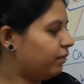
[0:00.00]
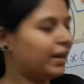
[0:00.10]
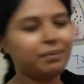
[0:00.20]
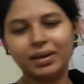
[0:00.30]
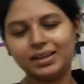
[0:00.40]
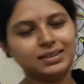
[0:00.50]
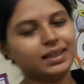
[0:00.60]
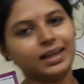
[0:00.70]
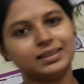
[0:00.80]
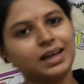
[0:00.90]
a very
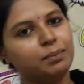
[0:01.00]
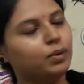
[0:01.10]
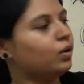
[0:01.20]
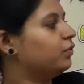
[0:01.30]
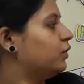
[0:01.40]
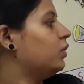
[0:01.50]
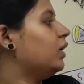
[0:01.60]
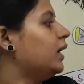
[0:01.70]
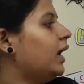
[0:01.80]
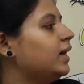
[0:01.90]
basic example of
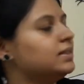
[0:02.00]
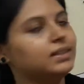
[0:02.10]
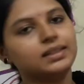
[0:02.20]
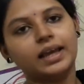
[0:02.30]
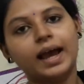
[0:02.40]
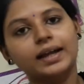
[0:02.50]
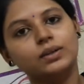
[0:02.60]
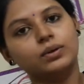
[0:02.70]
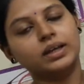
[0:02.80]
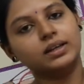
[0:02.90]
crocodiles and cat.
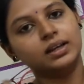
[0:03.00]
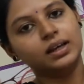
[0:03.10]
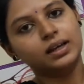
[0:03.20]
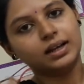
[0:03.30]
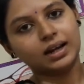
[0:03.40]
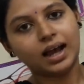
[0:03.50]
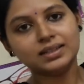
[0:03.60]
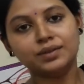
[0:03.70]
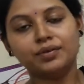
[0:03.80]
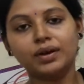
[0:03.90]
You can
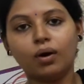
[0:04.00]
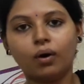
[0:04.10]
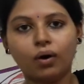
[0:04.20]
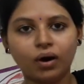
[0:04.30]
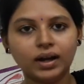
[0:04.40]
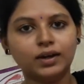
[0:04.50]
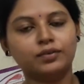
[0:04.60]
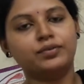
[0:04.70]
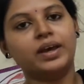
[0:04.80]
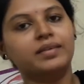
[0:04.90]
classify all
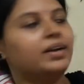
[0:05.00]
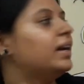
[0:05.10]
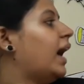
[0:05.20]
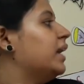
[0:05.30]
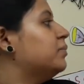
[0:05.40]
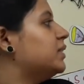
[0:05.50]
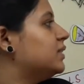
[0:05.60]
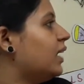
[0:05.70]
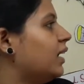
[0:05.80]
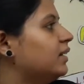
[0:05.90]
your favorite
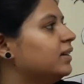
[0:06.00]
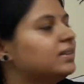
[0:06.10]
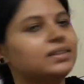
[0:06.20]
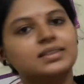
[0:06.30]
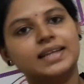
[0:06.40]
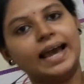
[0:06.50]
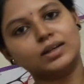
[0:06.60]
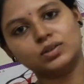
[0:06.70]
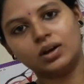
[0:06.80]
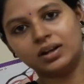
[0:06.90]
animals under this
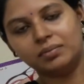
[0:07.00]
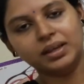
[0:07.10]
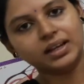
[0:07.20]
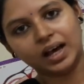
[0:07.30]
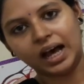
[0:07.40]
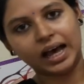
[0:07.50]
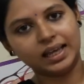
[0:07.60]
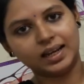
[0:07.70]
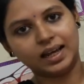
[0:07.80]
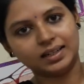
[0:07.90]
taxonomic
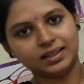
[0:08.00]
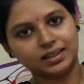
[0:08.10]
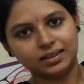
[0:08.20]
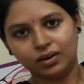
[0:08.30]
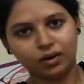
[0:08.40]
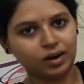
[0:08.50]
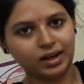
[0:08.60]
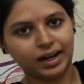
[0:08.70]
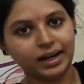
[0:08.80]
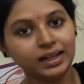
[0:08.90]
hierarchy.
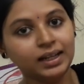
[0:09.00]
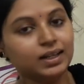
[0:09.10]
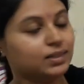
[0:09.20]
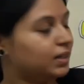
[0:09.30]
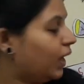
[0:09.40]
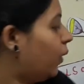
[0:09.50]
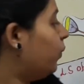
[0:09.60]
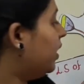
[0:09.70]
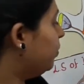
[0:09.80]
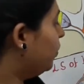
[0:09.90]
Alright, so now
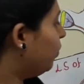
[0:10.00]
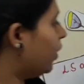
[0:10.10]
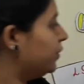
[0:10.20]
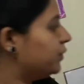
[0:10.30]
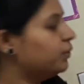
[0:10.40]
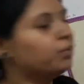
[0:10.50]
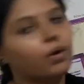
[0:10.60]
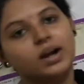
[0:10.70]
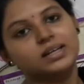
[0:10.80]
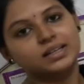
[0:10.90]
we'll move on to
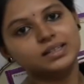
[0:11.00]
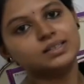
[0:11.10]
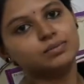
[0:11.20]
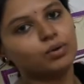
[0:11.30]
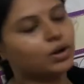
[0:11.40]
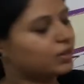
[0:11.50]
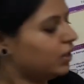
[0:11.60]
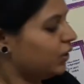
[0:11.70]
what is what.